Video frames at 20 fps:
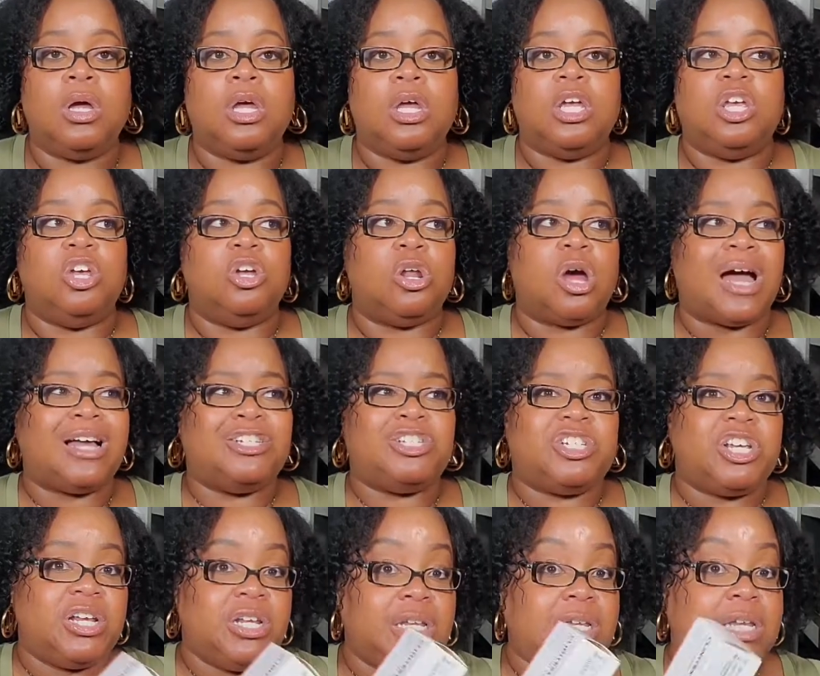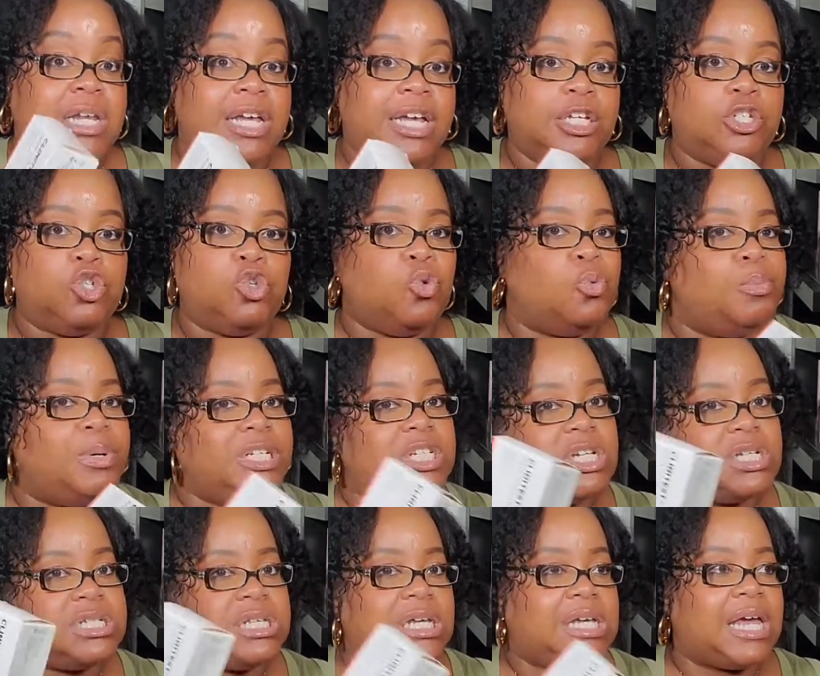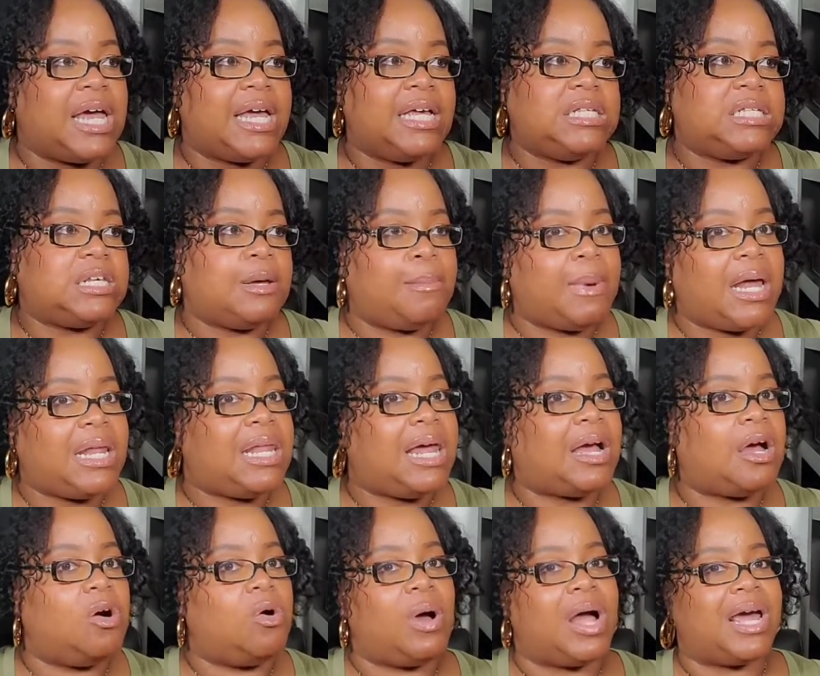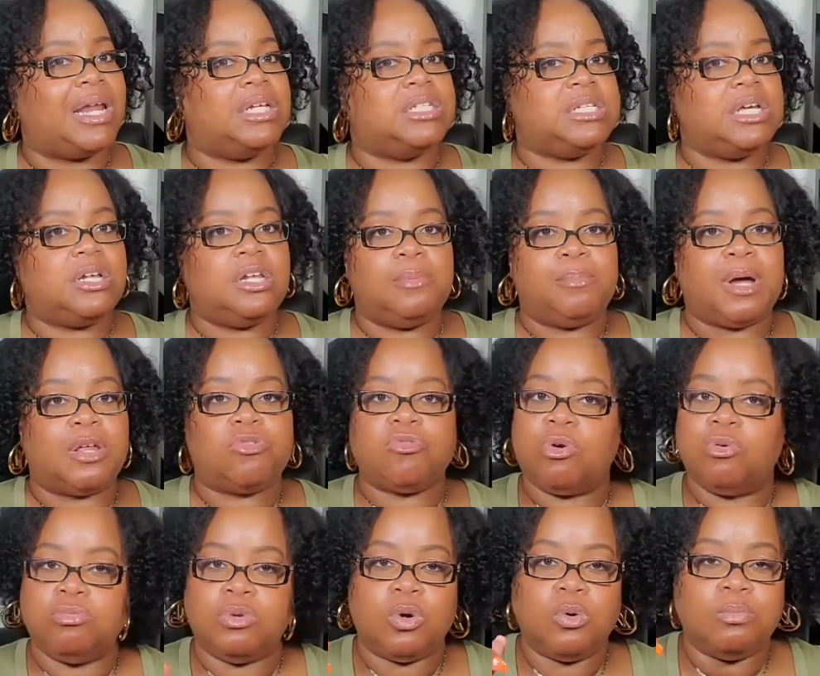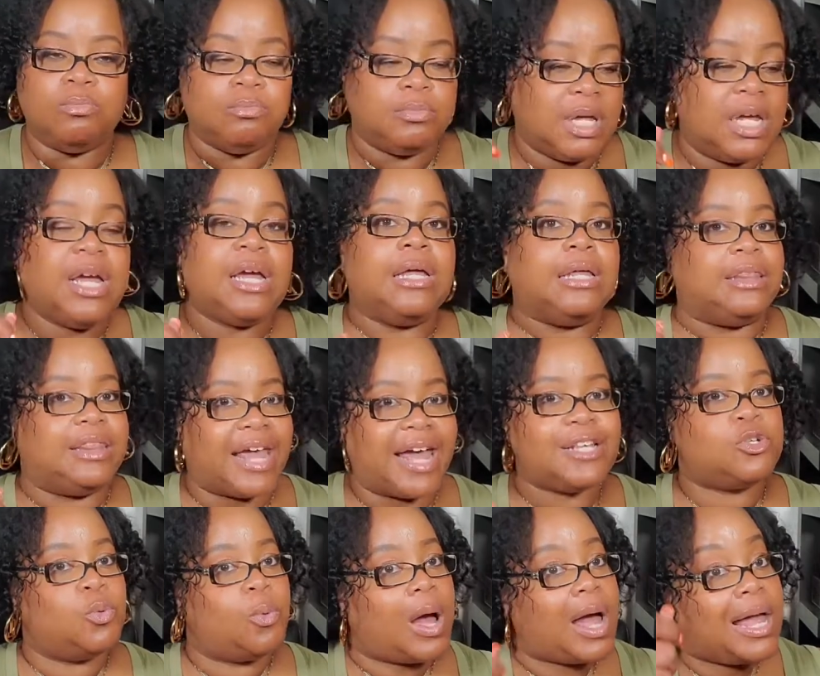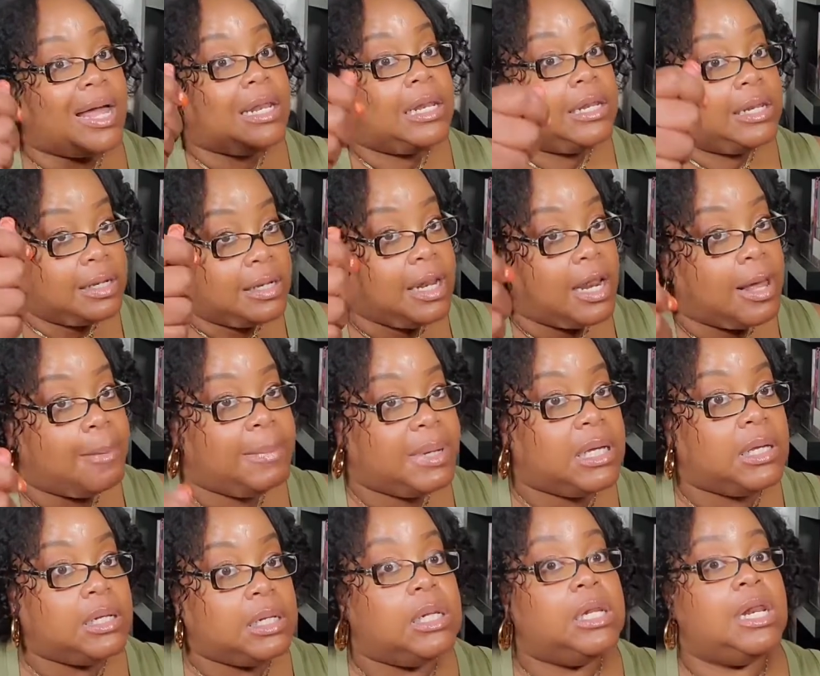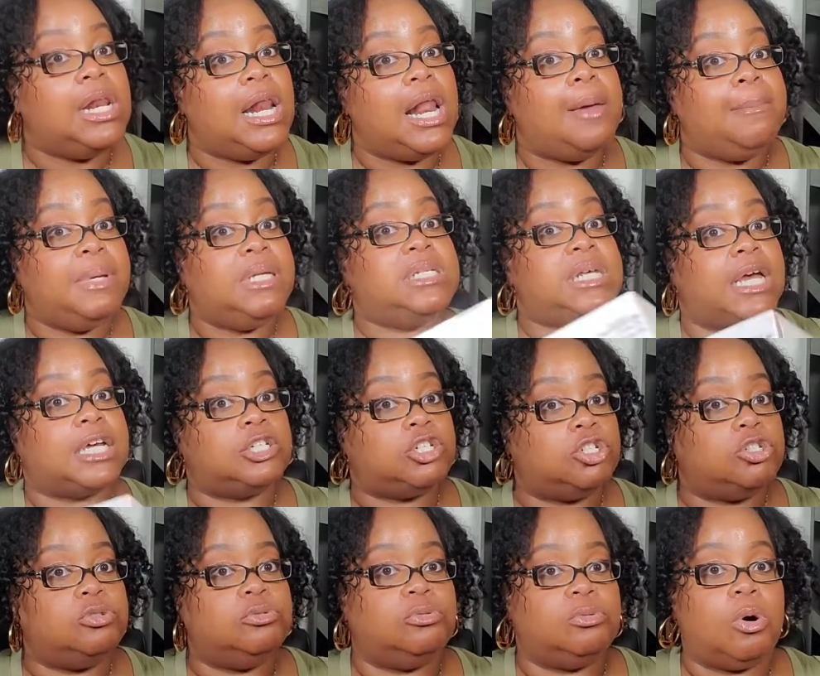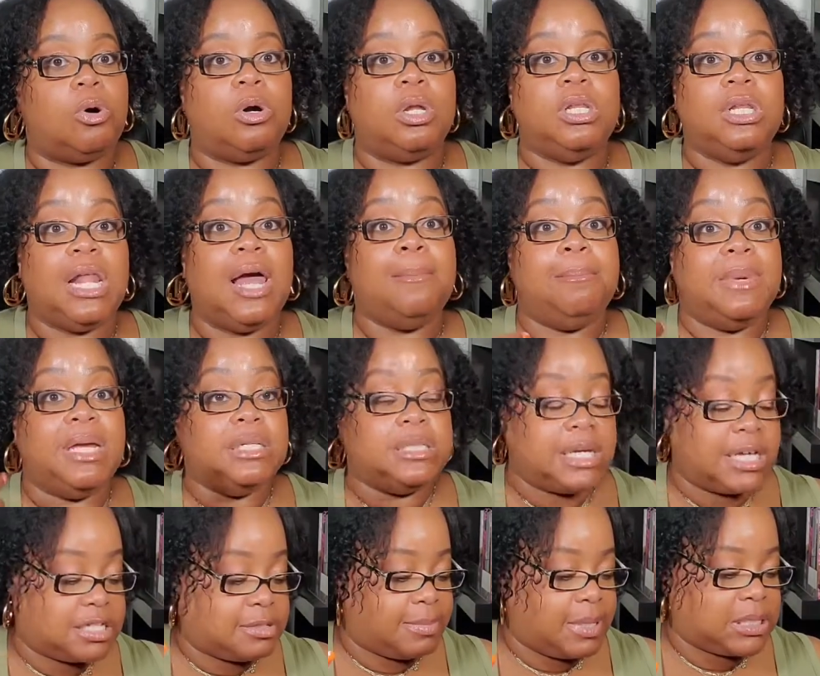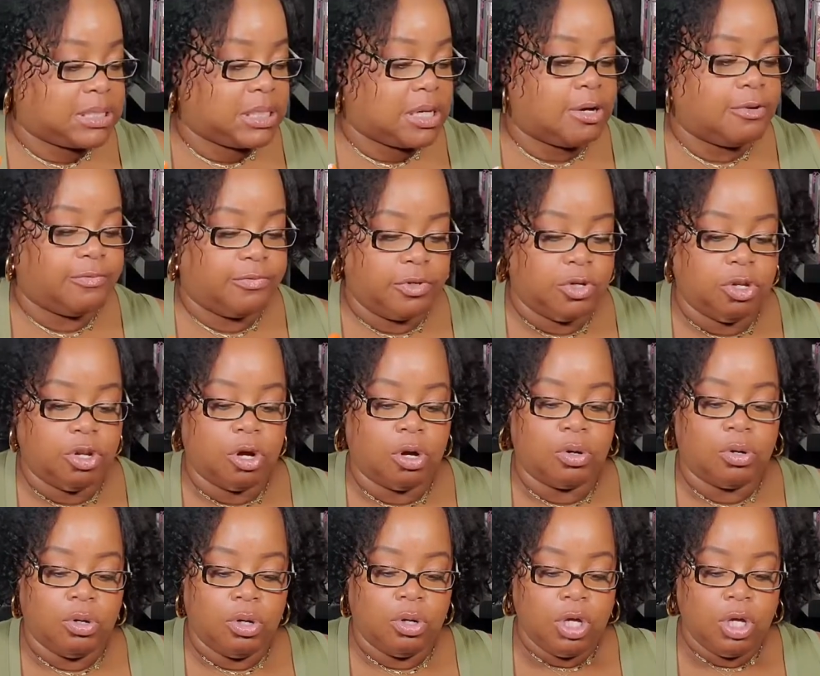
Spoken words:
You know, I shouldn't need to, but just in case somebody like, oh, I got a tickle in my throat. Nope. That's why let me test you, or let me test myself, you know.